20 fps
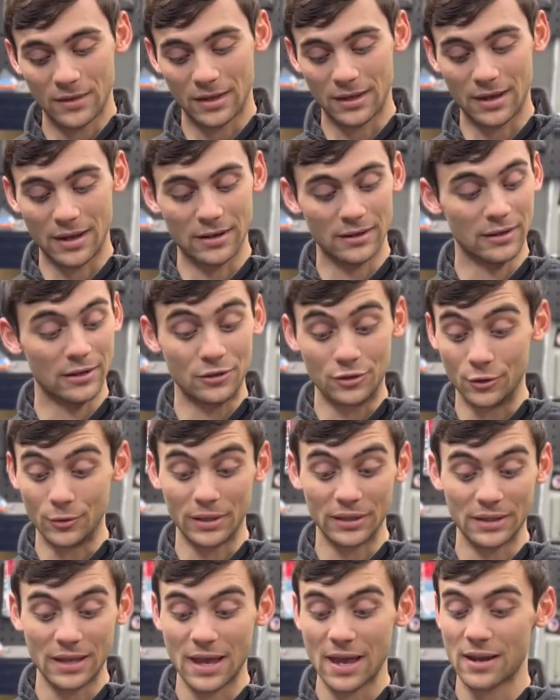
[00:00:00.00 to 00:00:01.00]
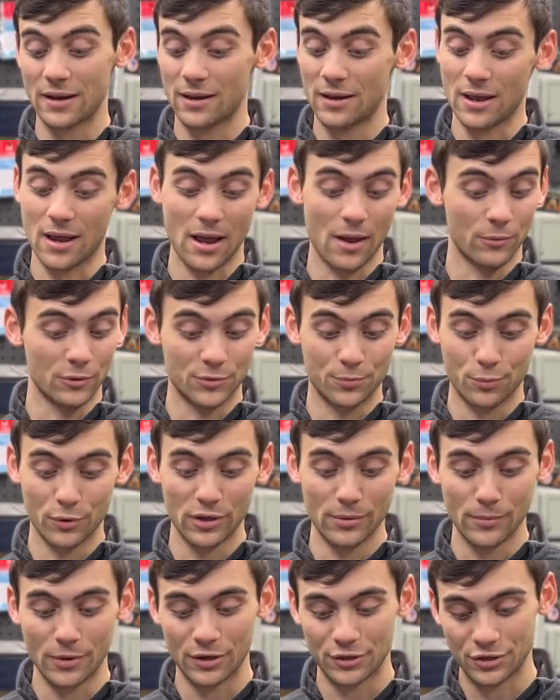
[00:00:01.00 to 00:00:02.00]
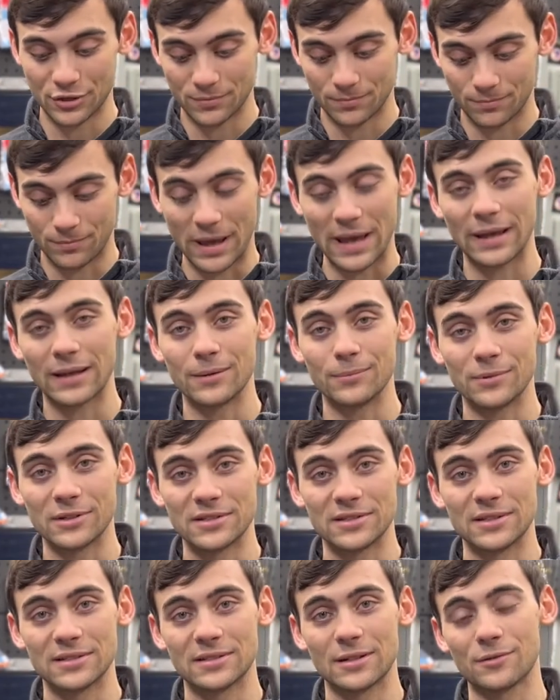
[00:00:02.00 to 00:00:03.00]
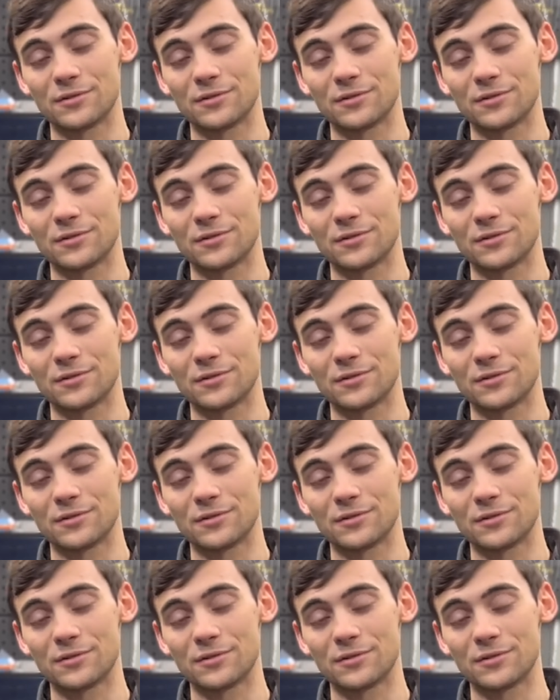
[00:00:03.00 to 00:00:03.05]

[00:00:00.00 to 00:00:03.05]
And in doing that, I was pretty much back in business.